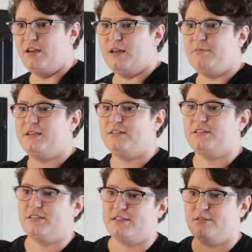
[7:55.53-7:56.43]
and make the
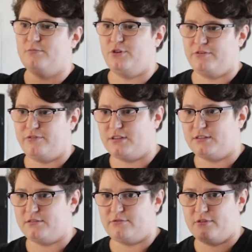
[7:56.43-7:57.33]
system more
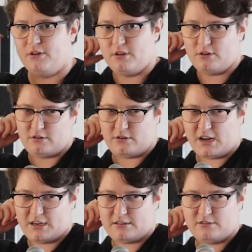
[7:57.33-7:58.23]
effective? All
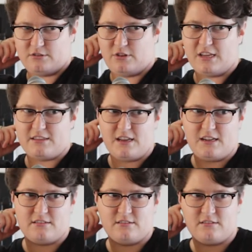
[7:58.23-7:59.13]
right? You get that?